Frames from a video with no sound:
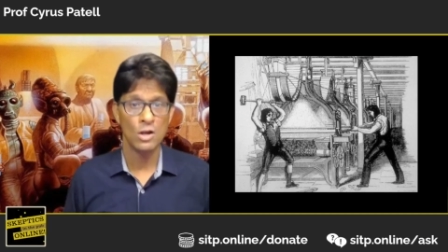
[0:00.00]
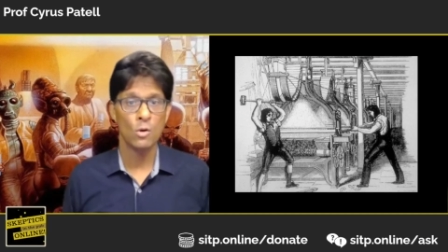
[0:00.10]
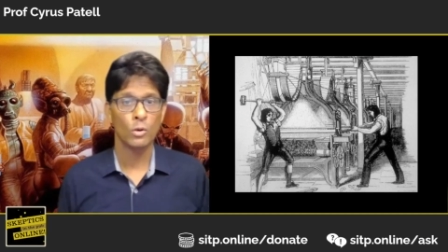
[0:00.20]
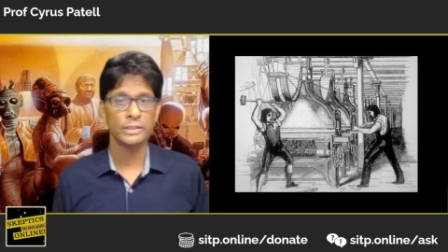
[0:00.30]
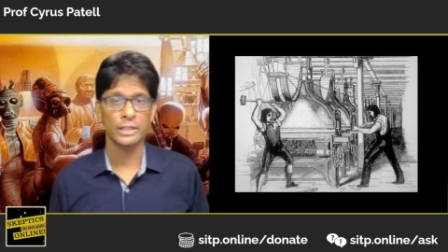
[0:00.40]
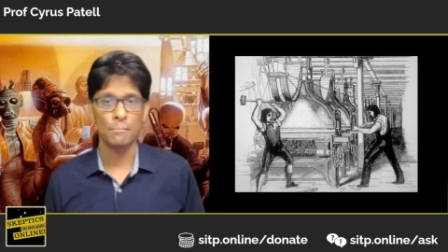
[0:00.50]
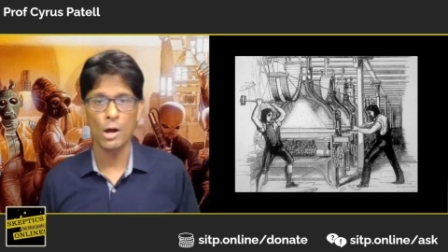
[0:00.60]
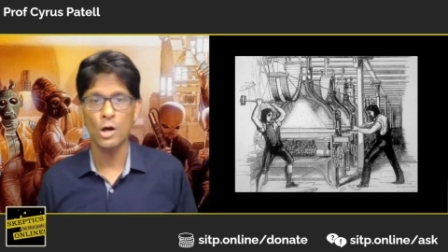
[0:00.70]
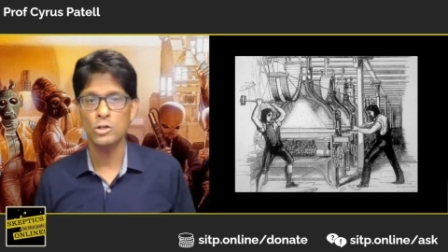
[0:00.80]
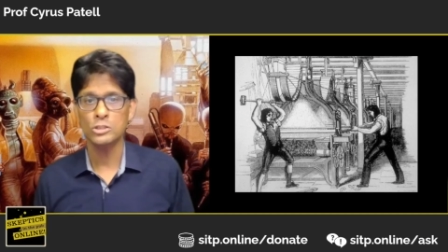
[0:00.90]
What they
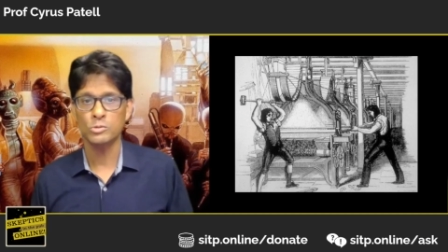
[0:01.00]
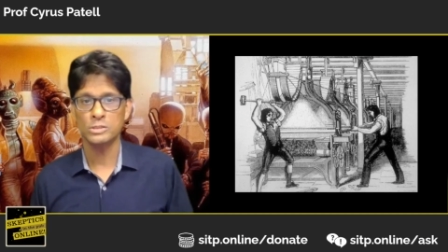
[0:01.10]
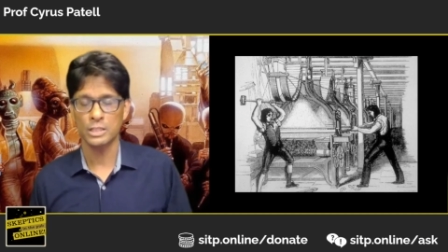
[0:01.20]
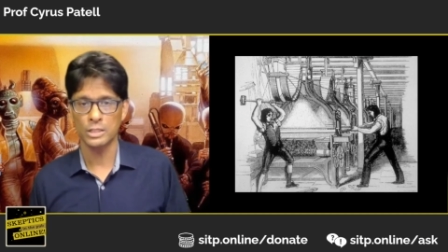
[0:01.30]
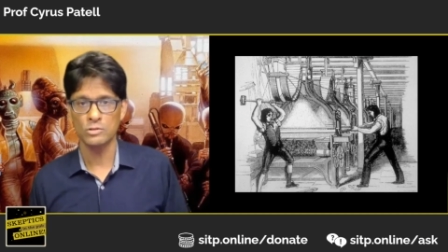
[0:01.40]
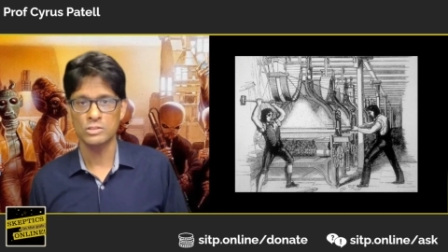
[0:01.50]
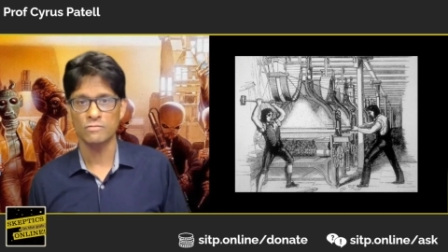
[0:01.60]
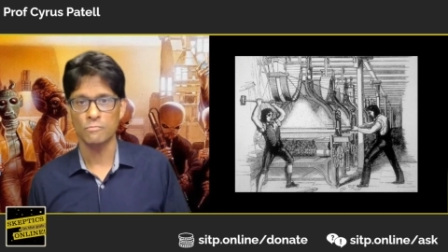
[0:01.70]
opposed was the use of